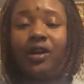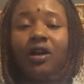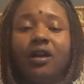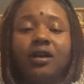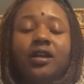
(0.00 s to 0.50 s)

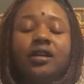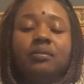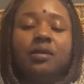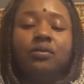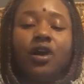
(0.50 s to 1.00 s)
are cutting
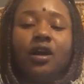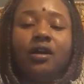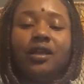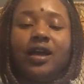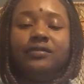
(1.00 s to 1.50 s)
people out of
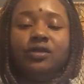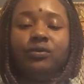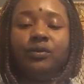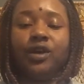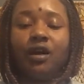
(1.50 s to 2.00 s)
our lives, and
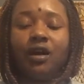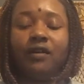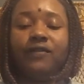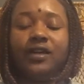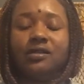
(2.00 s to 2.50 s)
when we are
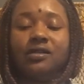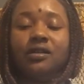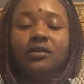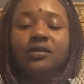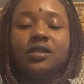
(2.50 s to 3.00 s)
facing
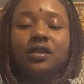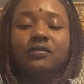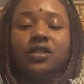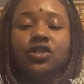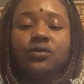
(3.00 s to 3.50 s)
those tough
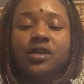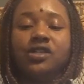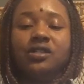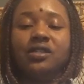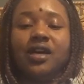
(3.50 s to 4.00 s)

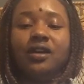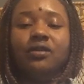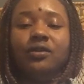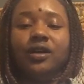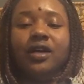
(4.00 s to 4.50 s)
situations head
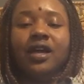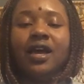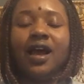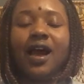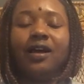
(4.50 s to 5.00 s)
on,
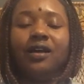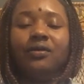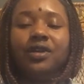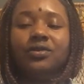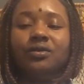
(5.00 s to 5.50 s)
how can
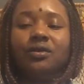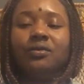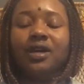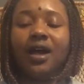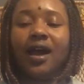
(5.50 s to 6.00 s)
we do it
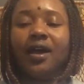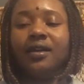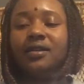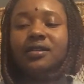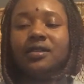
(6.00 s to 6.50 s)
with
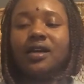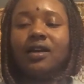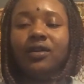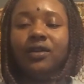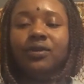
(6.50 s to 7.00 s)
kindness, and
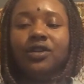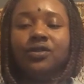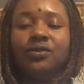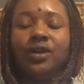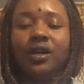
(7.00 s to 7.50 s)
how can we
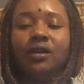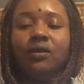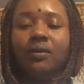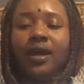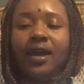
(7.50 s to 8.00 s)
do it in a
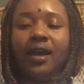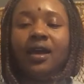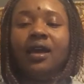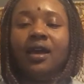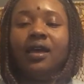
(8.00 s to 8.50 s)

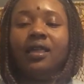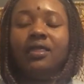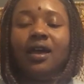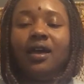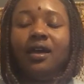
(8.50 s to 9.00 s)
way
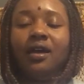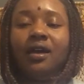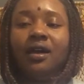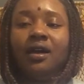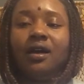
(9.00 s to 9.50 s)
that